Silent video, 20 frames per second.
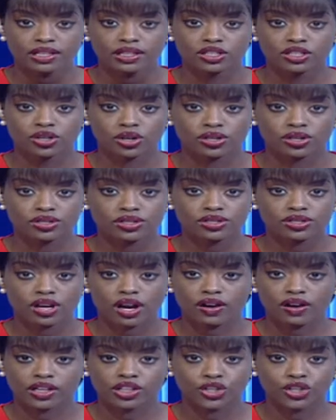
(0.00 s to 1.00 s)
The dons
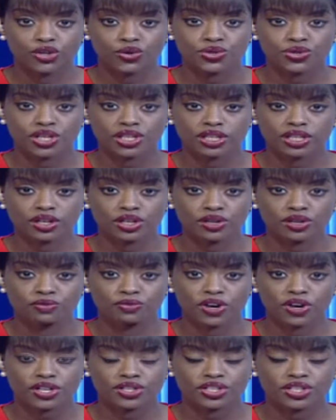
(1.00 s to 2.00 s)
are accusing the
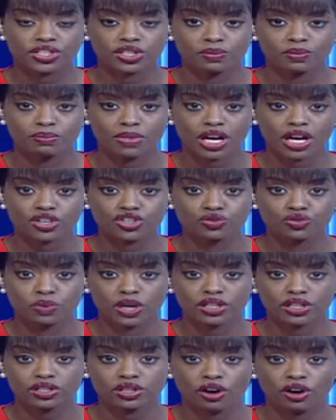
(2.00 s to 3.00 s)
university
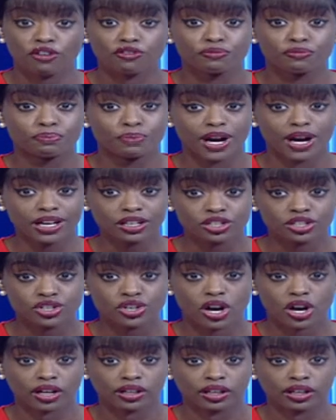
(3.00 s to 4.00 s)
management of
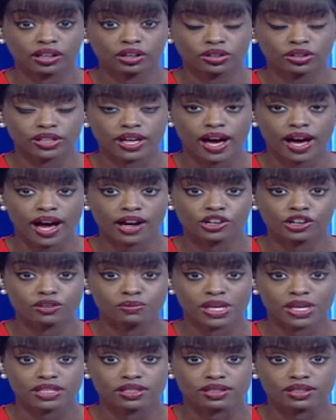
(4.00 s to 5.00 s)
backtracking on the
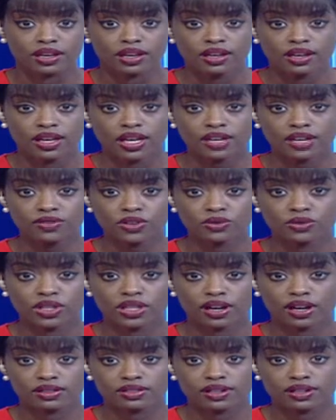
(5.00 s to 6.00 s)
agreements, even
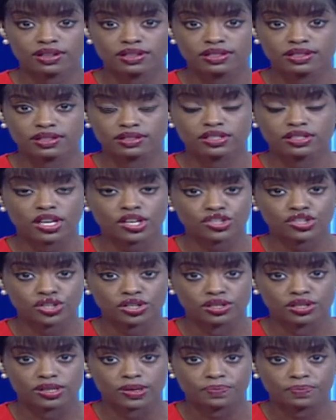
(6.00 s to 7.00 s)
without
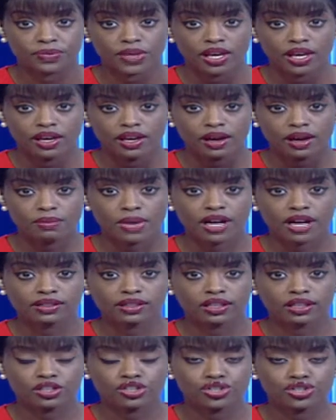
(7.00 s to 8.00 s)
consultations.
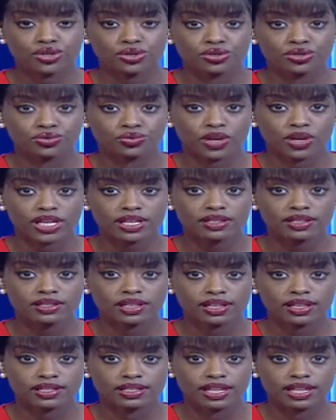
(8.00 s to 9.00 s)
Among the issues
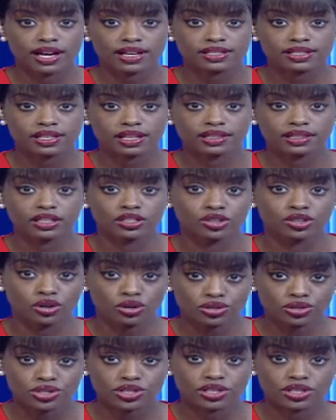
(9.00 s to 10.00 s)
raised is that the
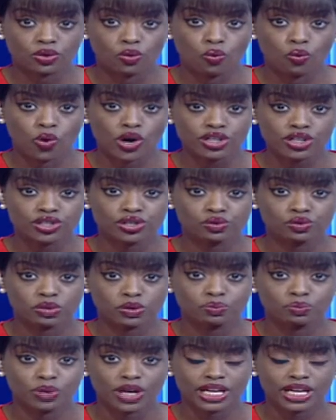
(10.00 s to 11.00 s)
dons were to
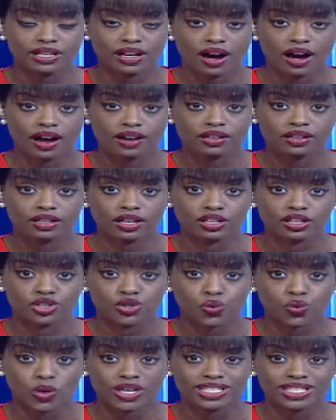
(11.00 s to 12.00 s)
be paid one
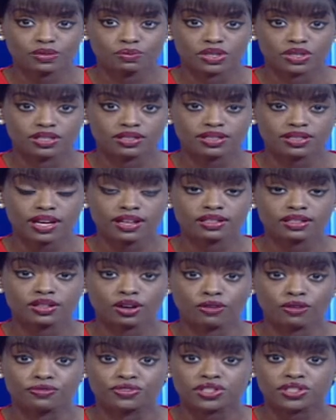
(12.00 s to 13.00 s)
hundred twenty
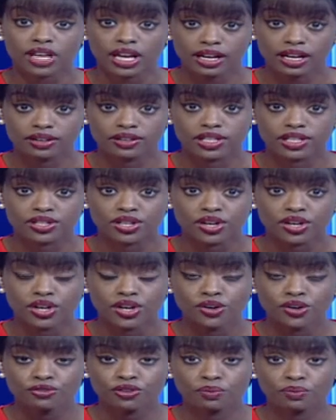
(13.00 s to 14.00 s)
percent of salaries
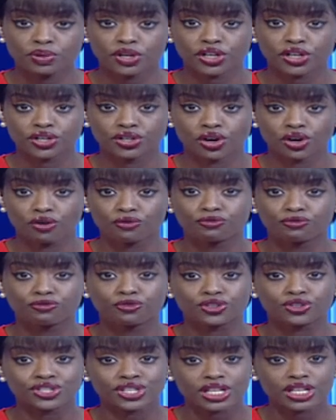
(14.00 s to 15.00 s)
for a period of
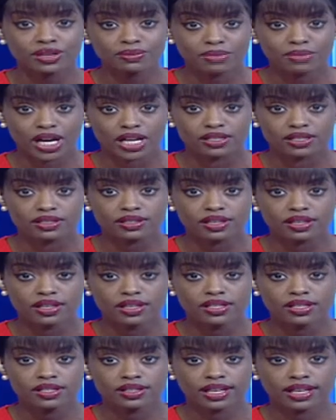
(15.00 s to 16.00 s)
fourteen months
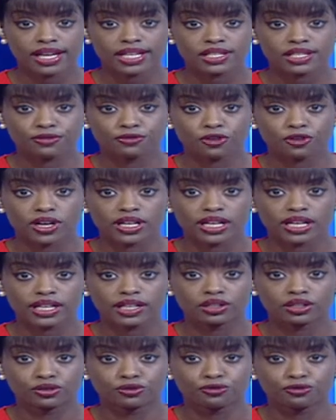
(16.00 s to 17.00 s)
to cater for an
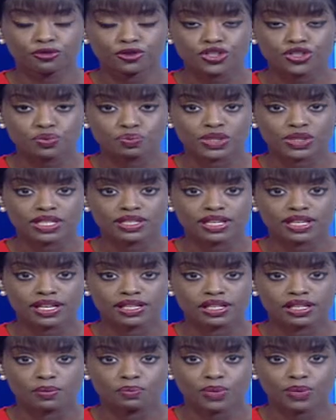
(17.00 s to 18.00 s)
illegal forty
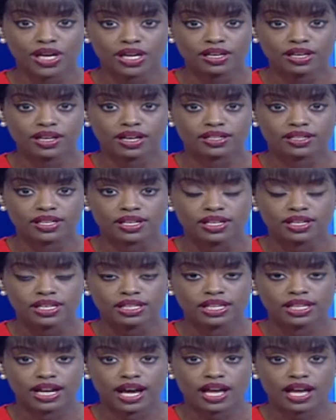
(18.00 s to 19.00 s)
percent pay cut
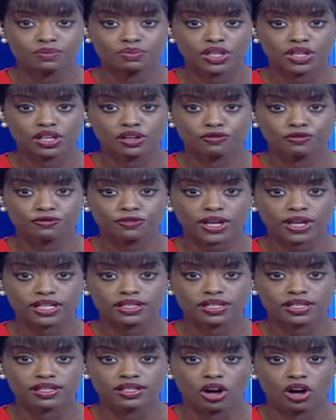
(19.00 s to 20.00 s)
that had been
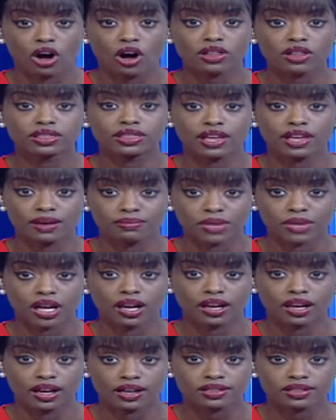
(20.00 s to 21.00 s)
effected on them
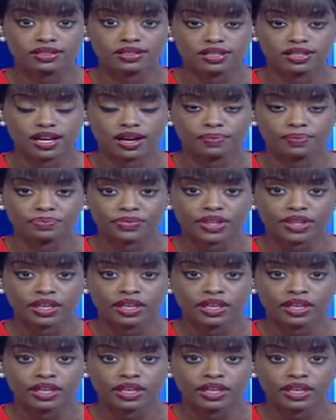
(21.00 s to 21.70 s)
last year.